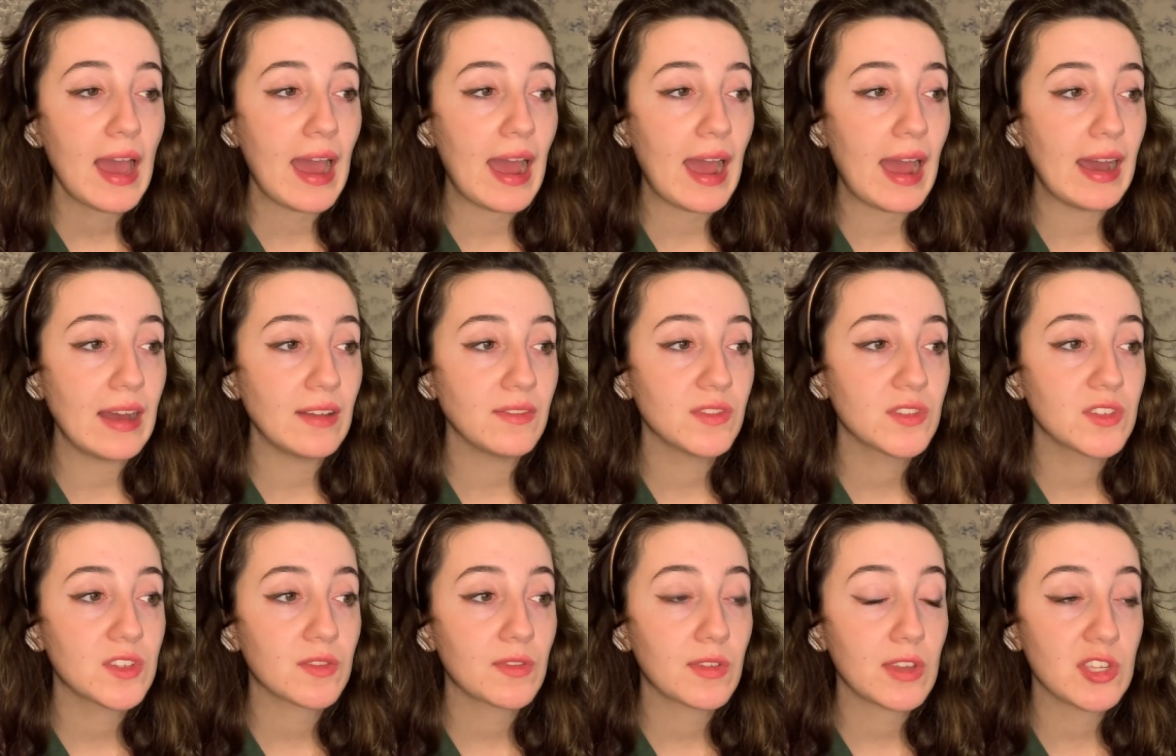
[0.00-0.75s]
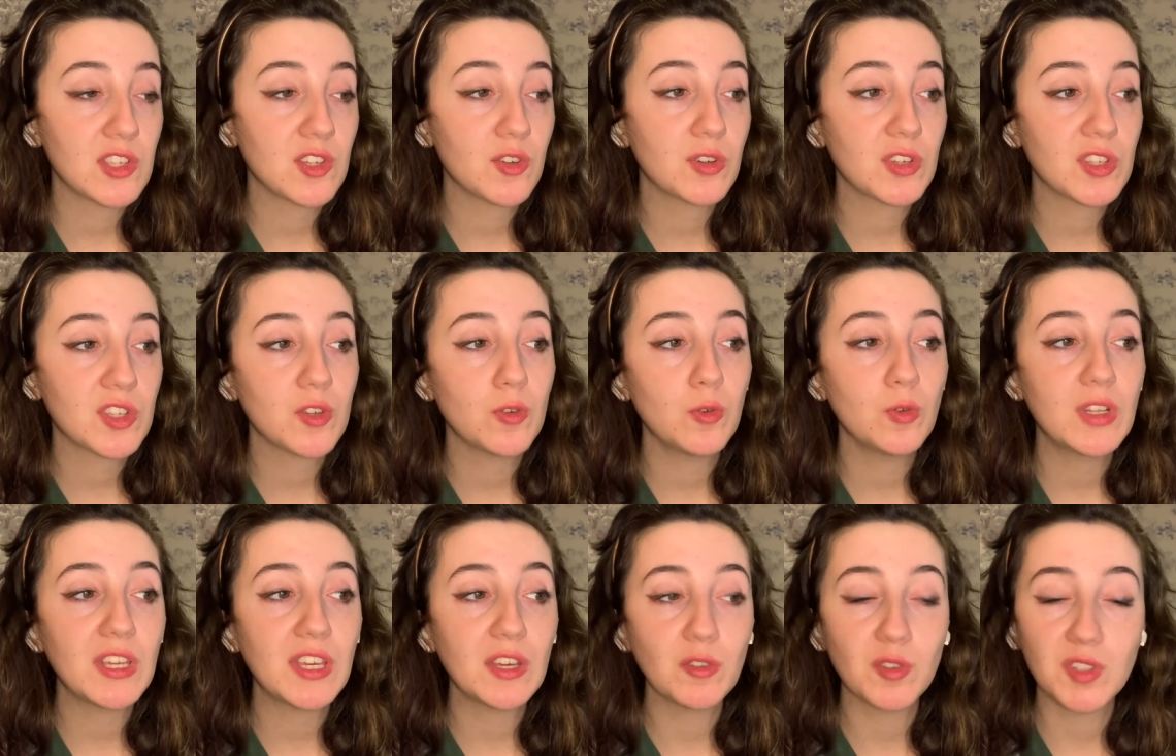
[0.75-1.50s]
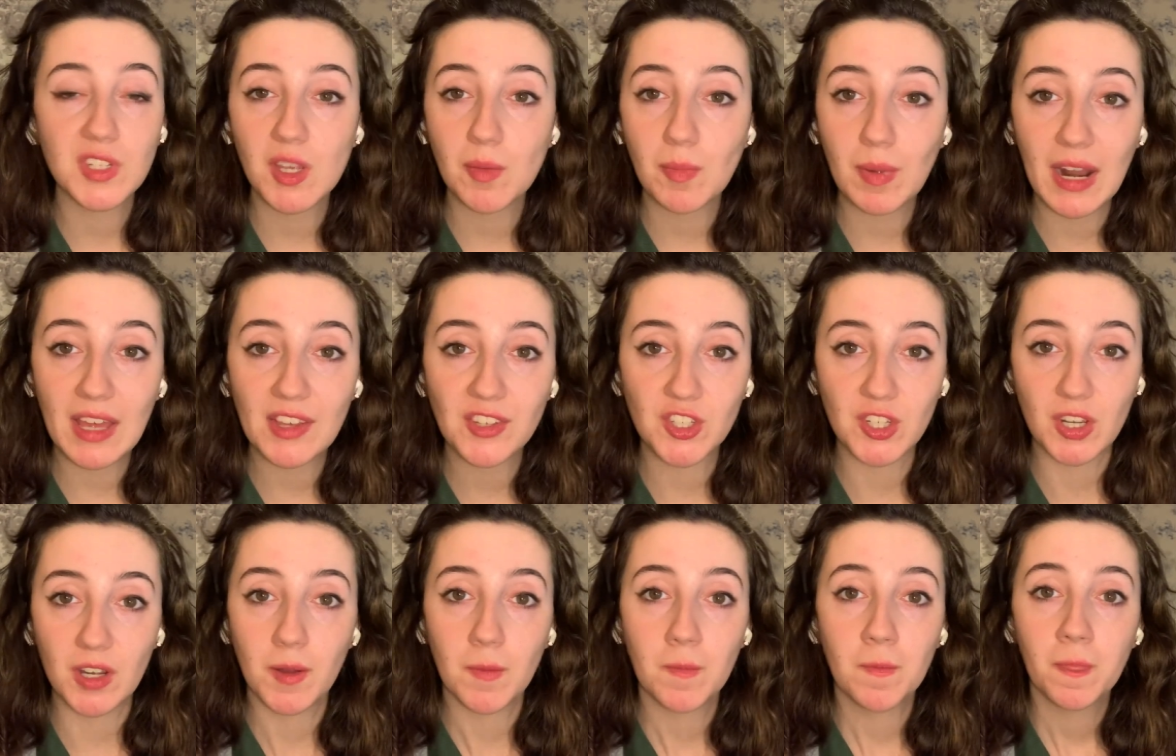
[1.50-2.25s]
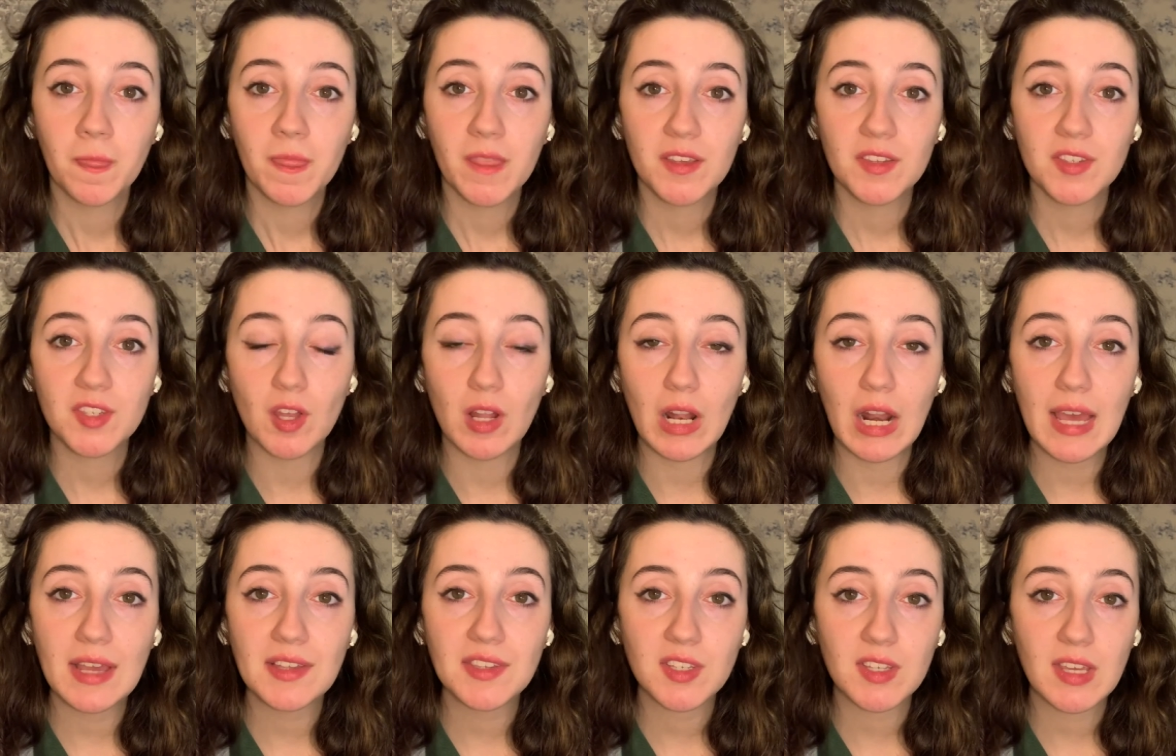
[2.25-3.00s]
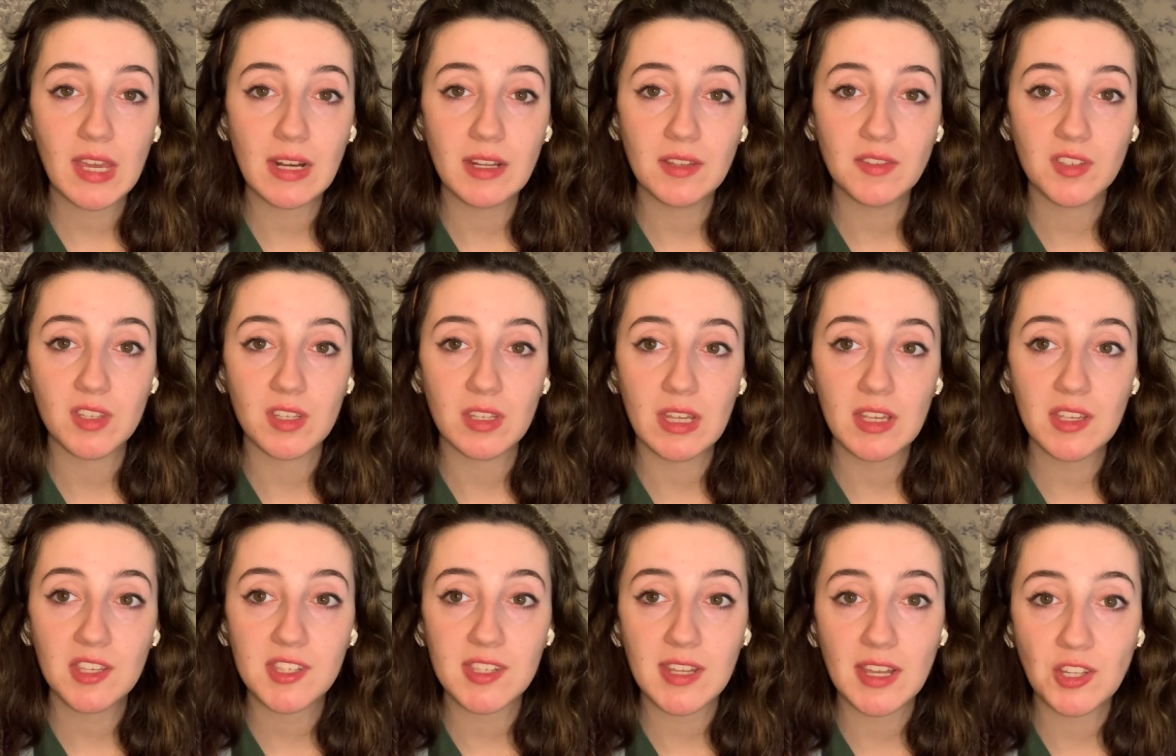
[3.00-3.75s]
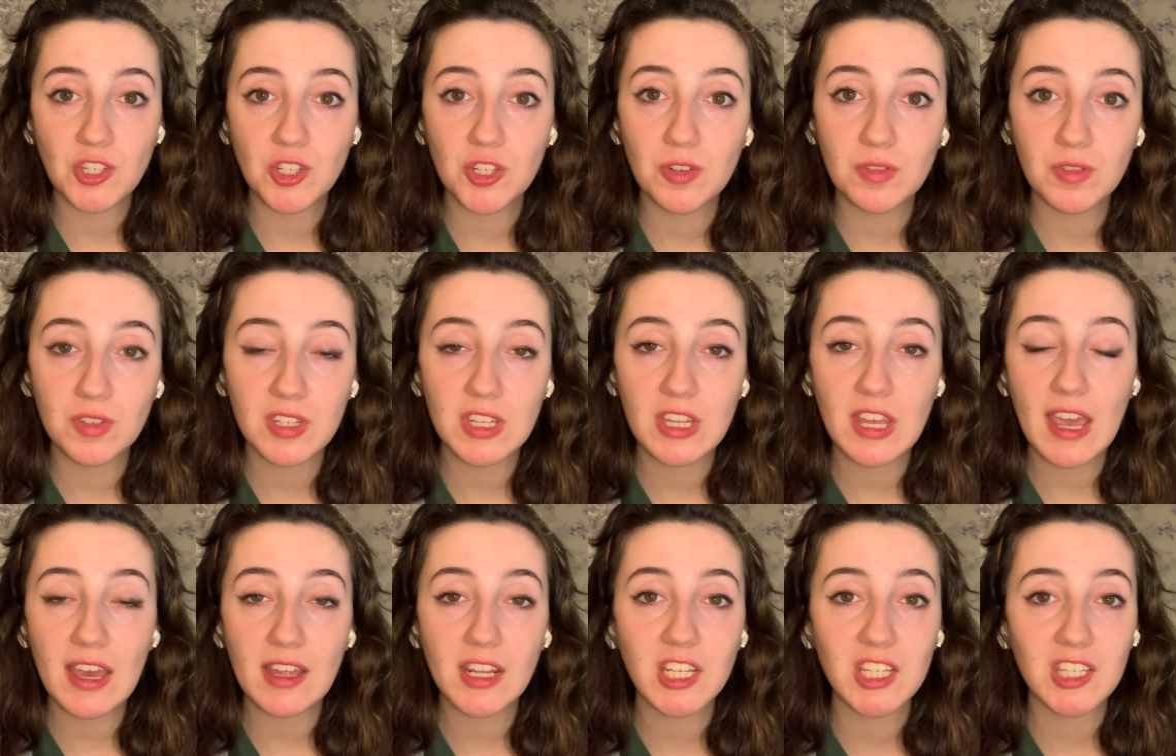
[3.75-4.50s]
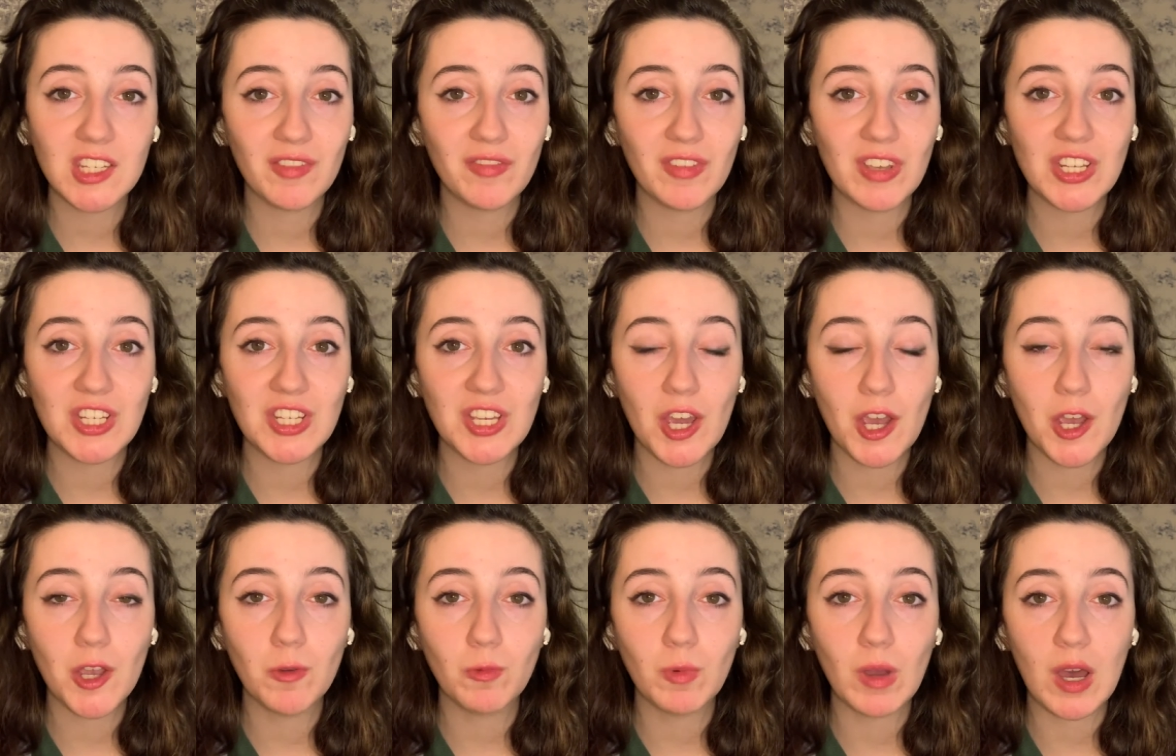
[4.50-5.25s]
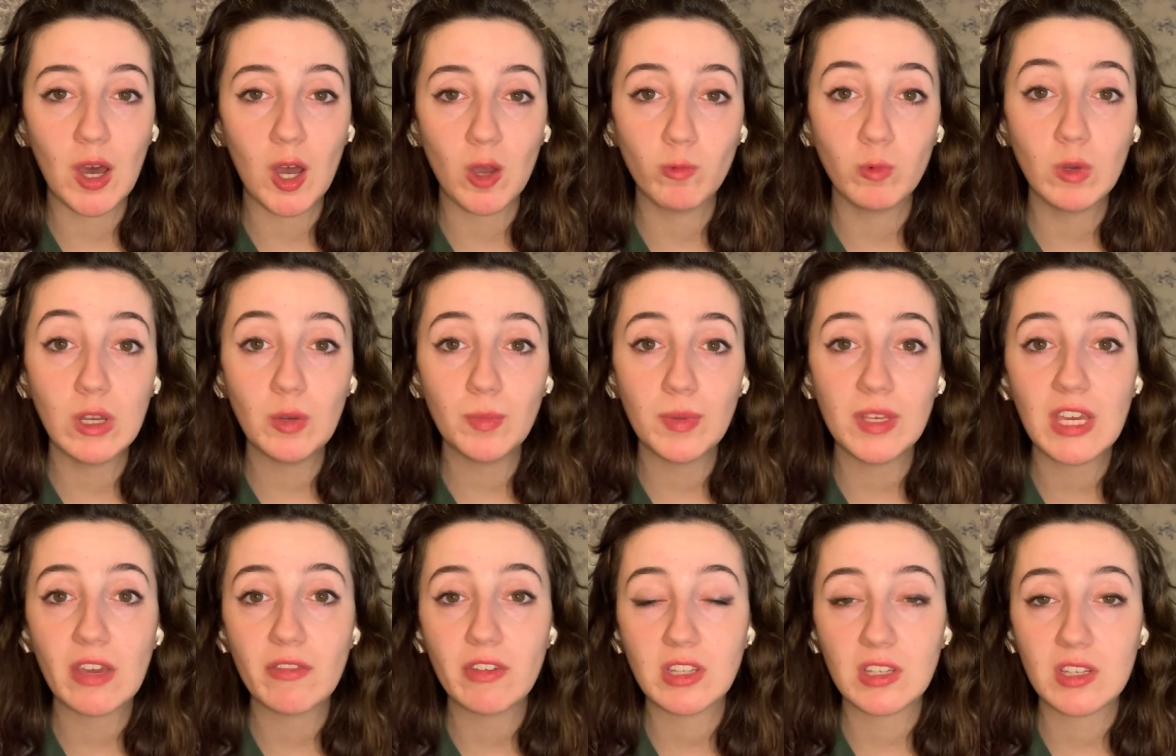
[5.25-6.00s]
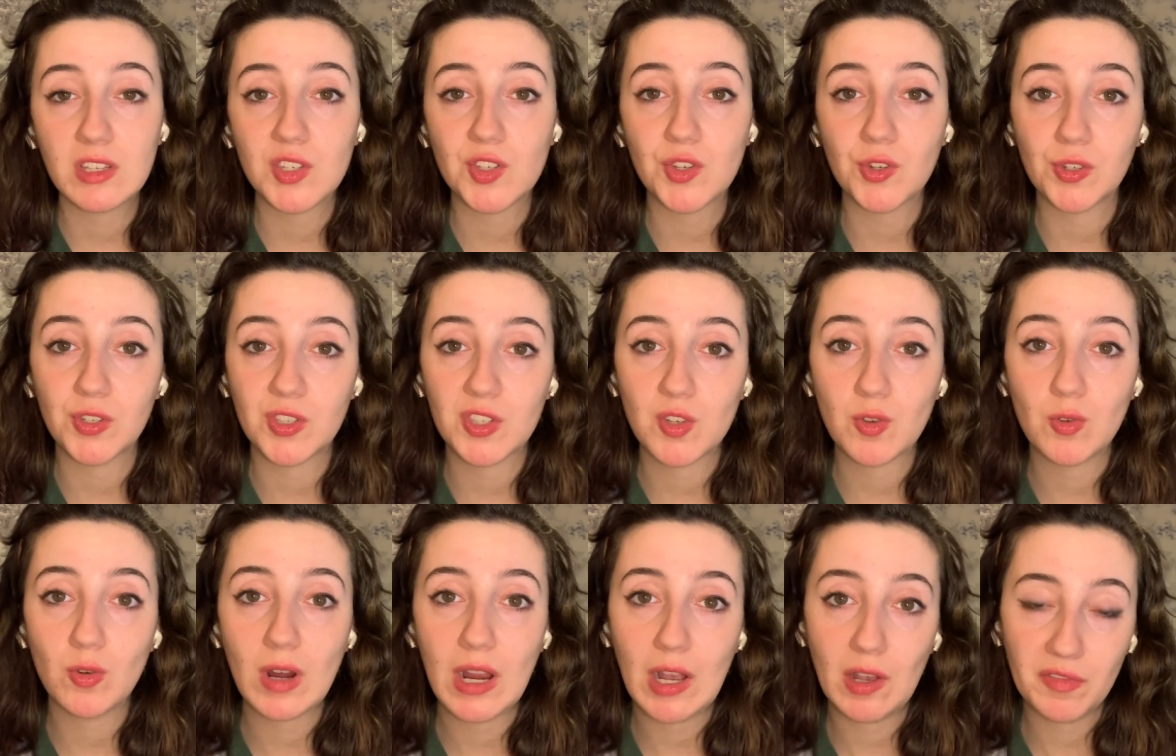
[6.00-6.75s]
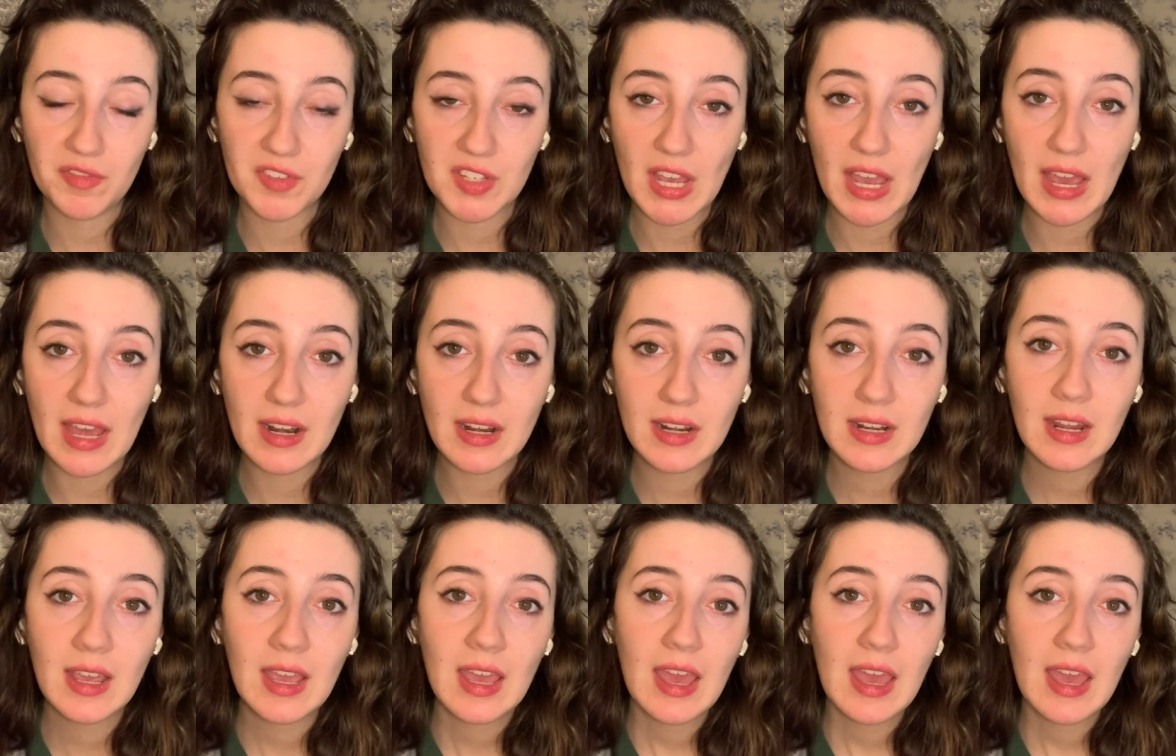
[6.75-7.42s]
and the song is called Guilty Pleasure. So let's get into this. Stay tuned to the end of the video where I will be giving this song a score out of 10